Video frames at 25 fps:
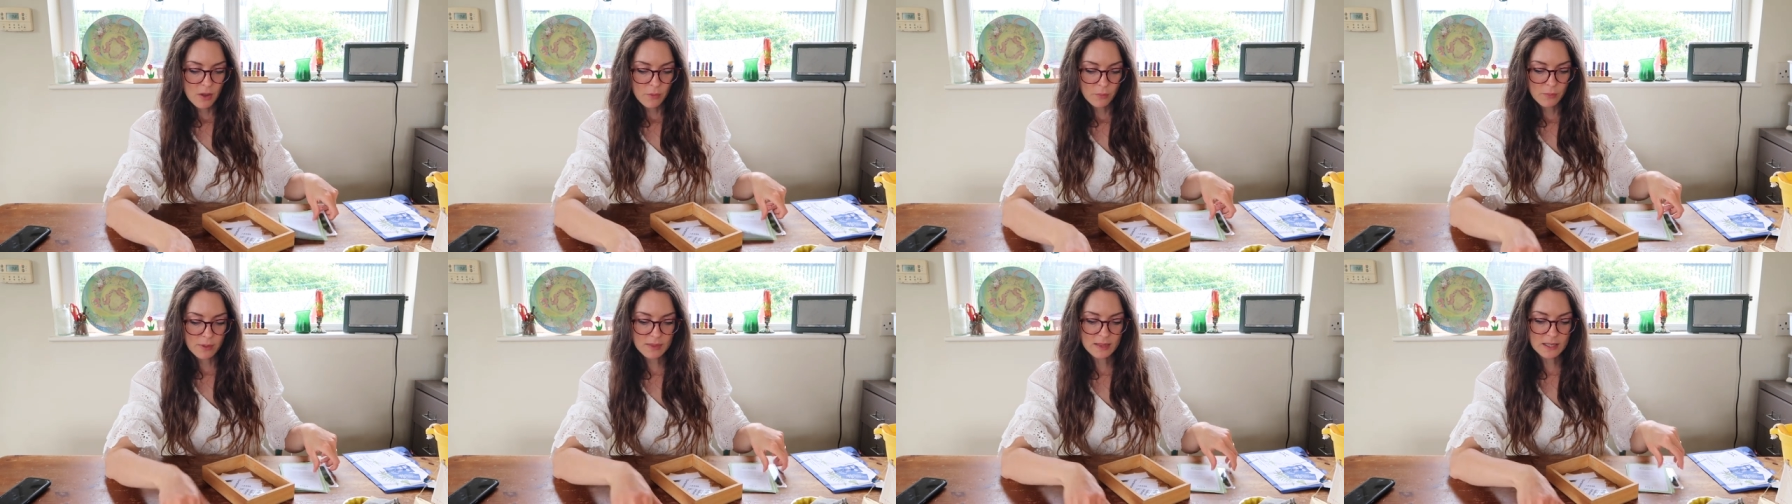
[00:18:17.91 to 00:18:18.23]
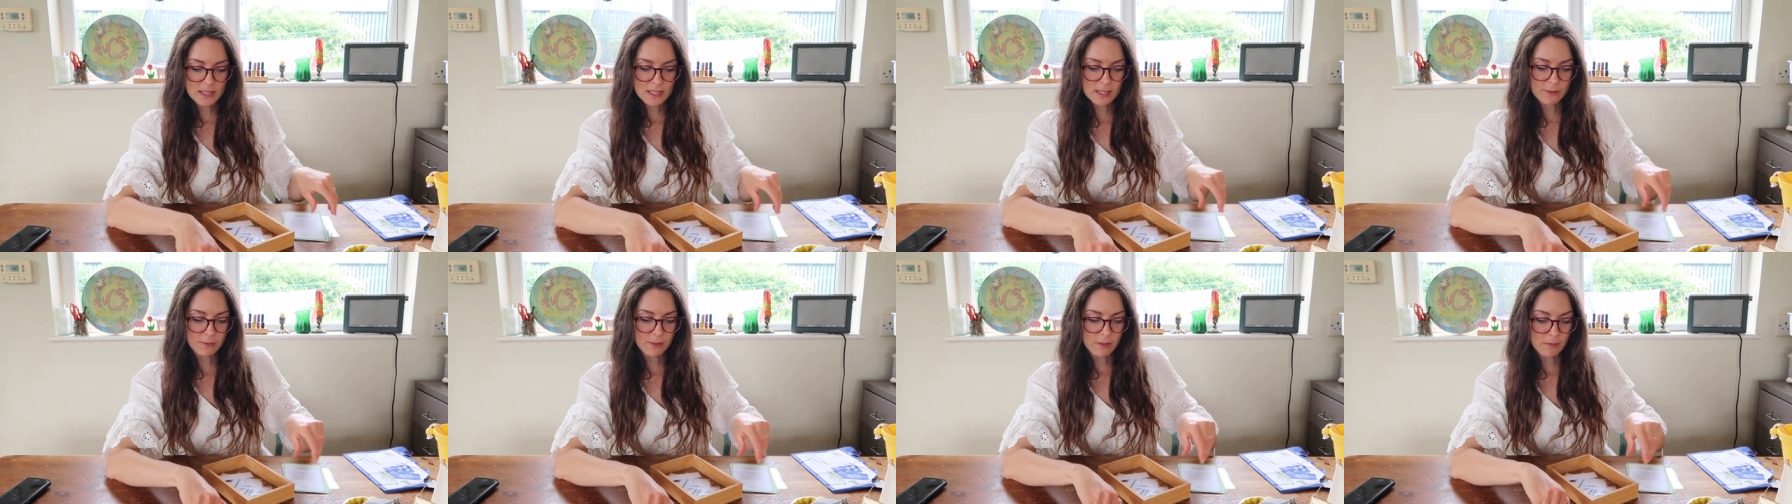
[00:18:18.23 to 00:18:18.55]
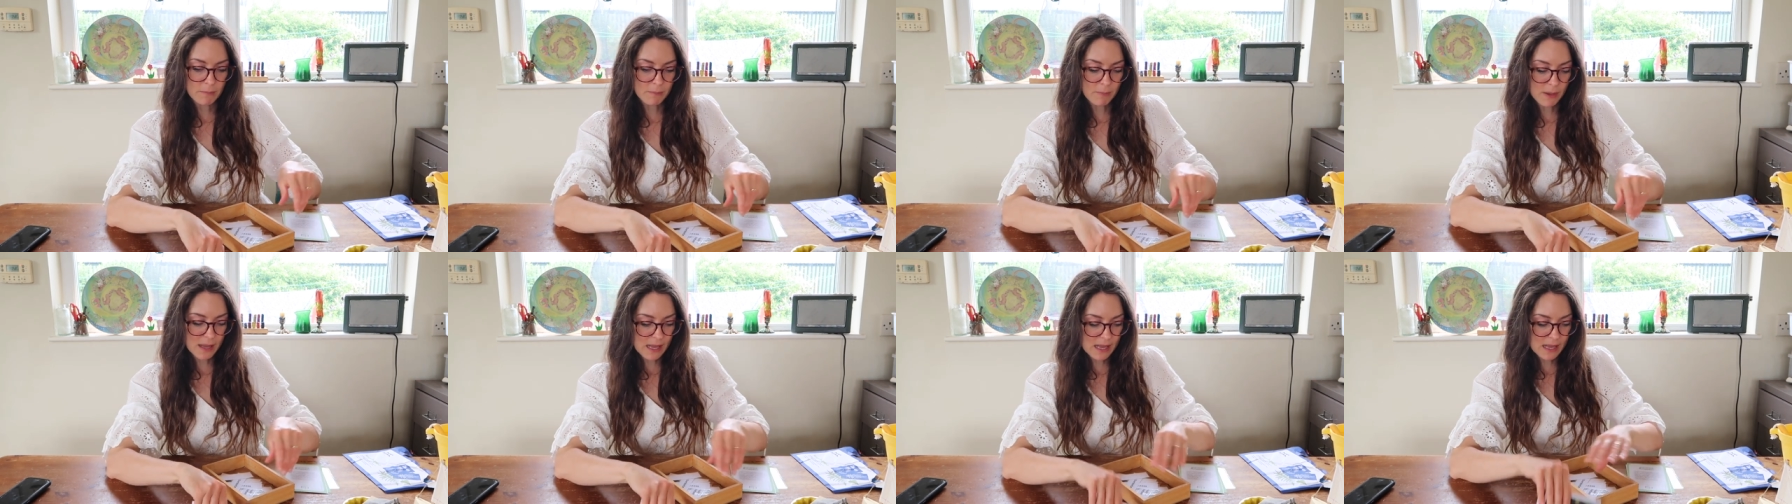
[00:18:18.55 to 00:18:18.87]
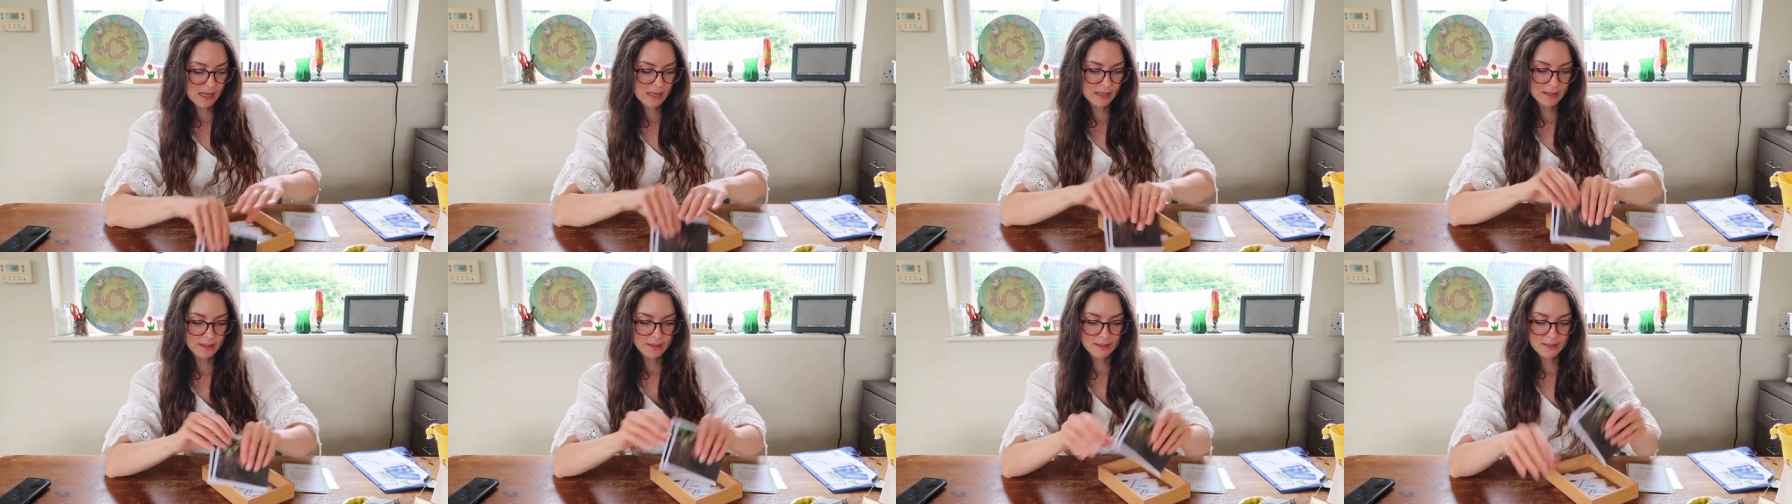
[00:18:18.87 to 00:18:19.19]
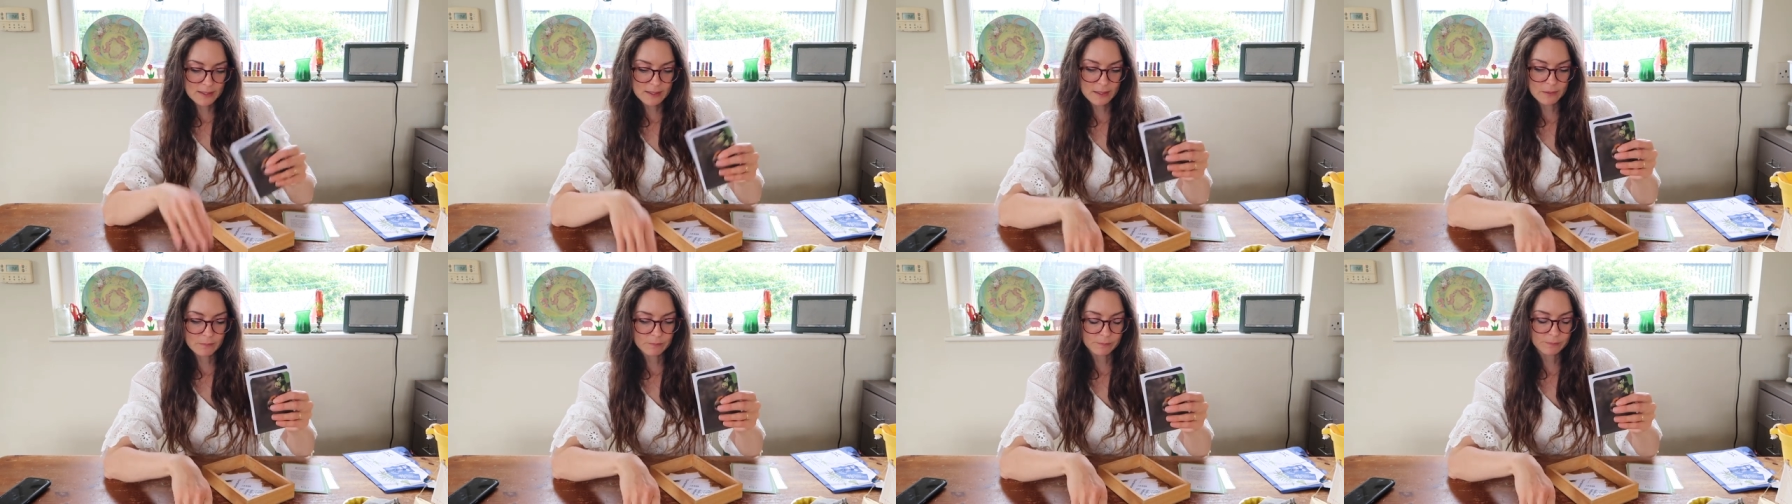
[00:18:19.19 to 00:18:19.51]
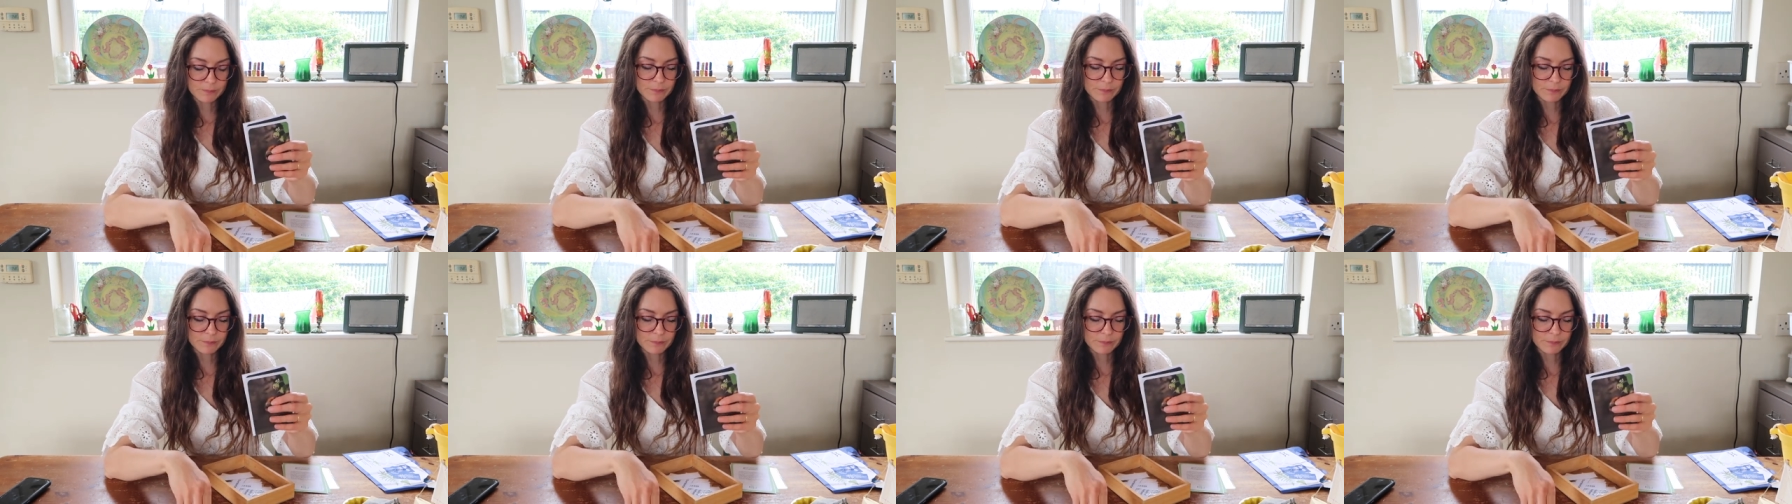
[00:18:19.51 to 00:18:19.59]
with the different bees